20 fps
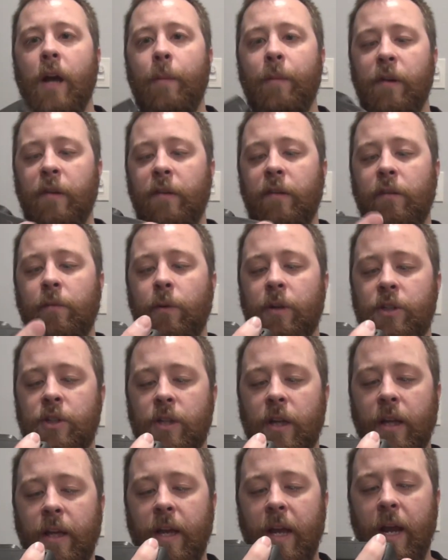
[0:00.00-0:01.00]
Now I'm going to
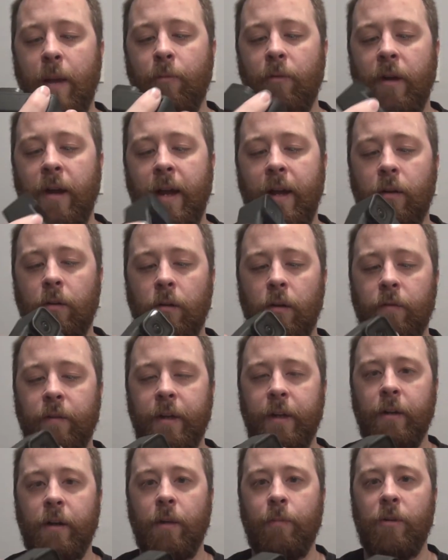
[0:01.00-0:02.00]
switch the camera angle over
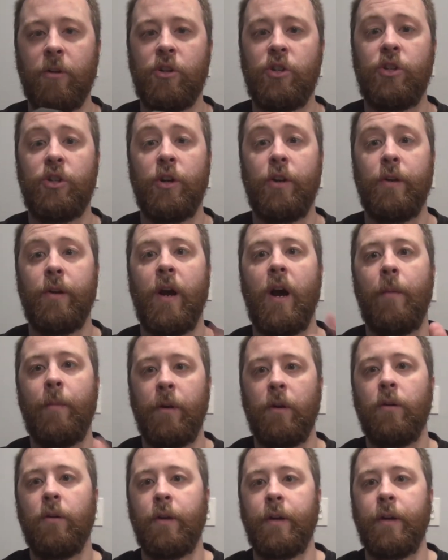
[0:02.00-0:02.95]
here and I'm going to show you how I'm going to